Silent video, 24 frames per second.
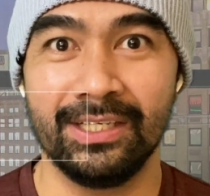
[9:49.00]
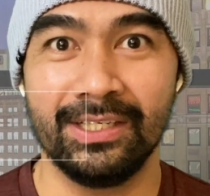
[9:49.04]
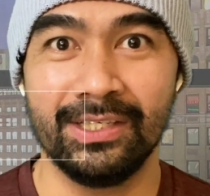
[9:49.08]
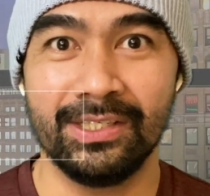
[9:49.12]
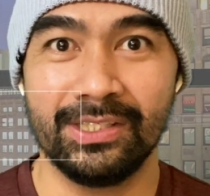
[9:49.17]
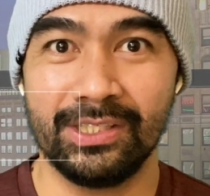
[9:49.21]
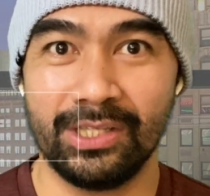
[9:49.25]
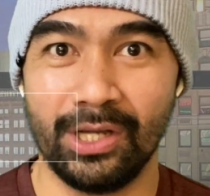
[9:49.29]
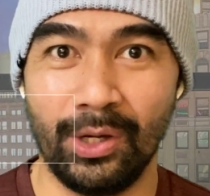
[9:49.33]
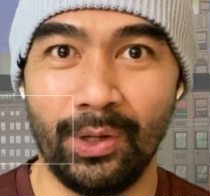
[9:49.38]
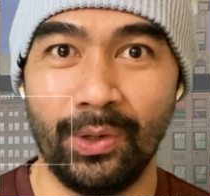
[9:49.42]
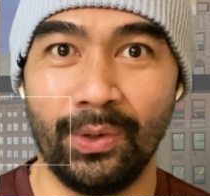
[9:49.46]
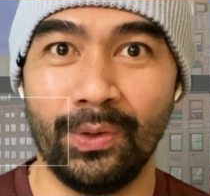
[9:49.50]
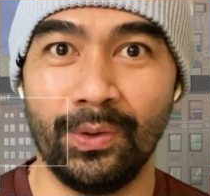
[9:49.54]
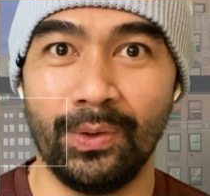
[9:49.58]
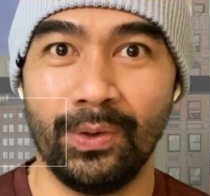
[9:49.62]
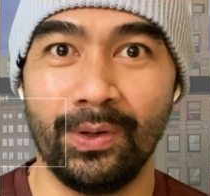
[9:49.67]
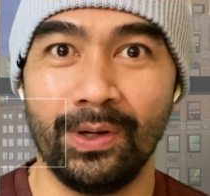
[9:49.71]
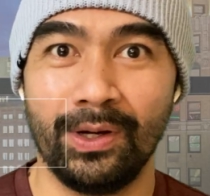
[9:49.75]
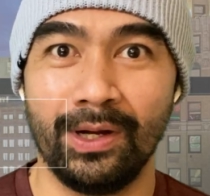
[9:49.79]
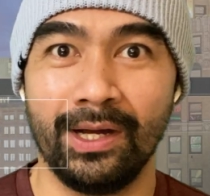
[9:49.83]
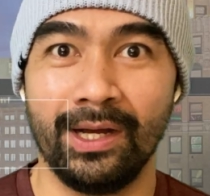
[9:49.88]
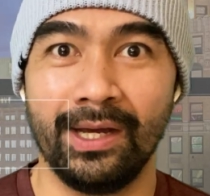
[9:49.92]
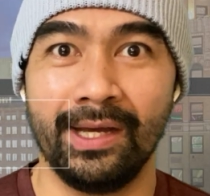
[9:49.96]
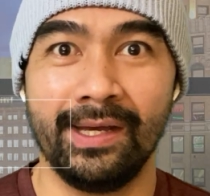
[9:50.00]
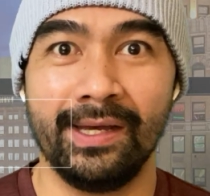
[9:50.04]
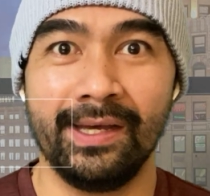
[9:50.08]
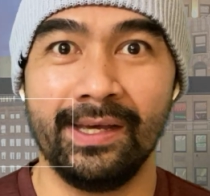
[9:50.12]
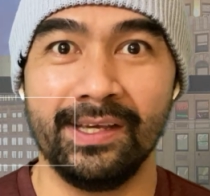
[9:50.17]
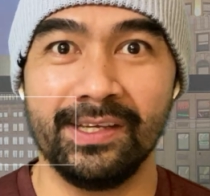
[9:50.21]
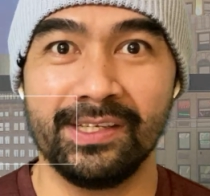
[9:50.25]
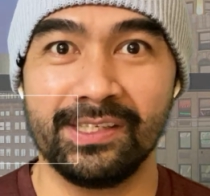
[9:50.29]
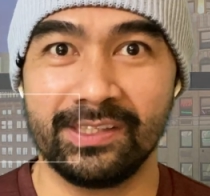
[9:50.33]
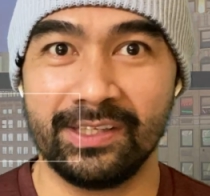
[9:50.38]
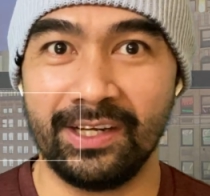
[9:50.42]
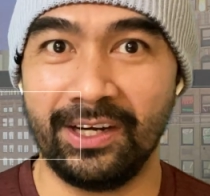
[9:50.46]
So,
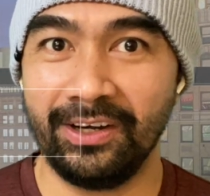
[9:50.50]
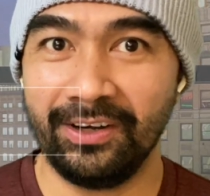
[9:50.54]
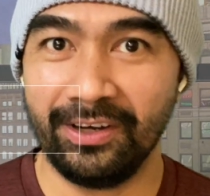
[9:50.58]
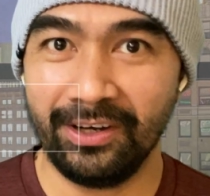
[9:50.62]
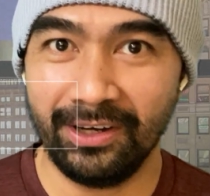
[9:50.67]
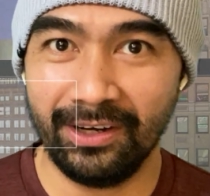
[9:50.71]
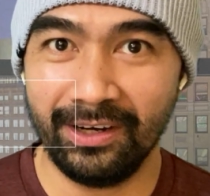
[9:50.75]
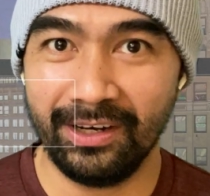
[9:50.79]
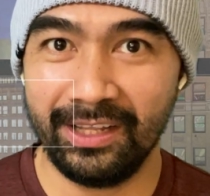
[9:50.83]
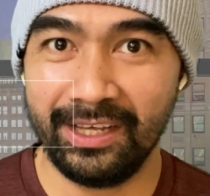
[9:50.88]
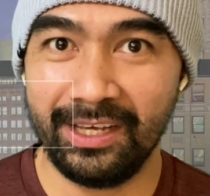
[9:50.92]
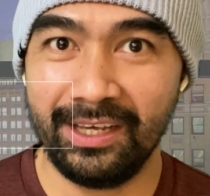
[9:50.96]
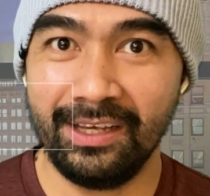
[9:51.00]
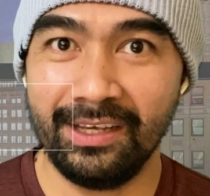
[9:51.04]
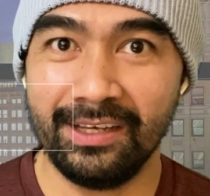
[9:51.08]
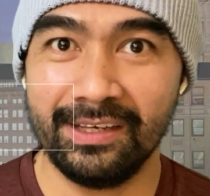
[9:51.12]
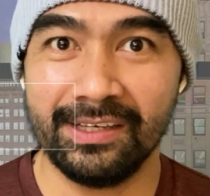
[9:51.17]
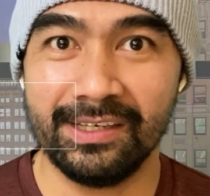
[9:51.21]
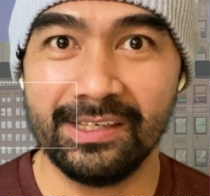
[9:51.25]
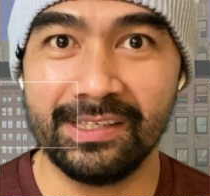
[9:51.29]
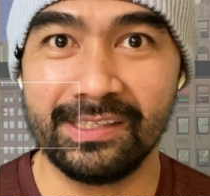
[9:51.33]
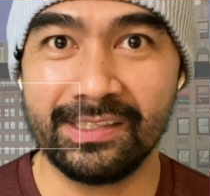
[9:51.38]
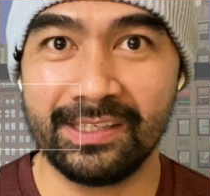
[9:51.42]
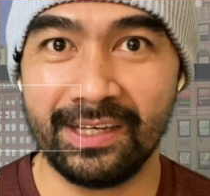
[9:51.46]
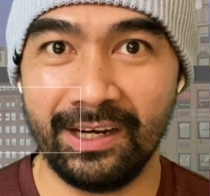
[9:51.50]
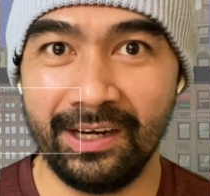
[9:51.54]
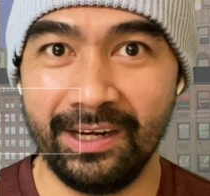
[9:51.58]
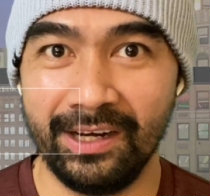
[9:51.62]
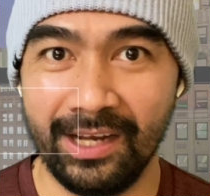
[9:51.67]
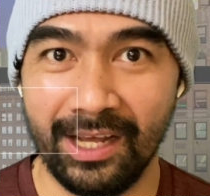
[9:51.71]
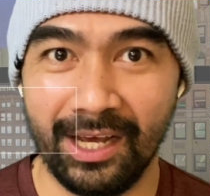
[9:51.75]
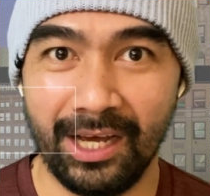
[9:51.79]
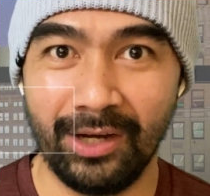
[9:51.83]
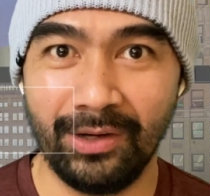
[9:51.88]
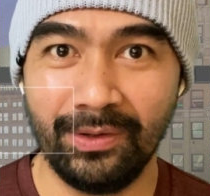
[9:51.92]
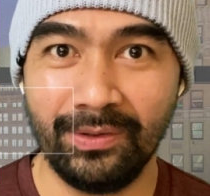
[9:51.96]
start early, start
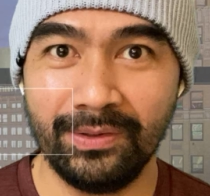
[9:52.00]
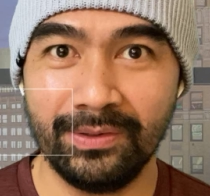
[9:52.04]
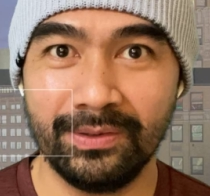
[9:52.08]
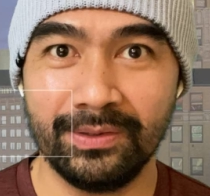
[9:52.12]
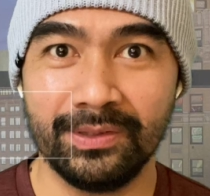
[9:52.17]
now.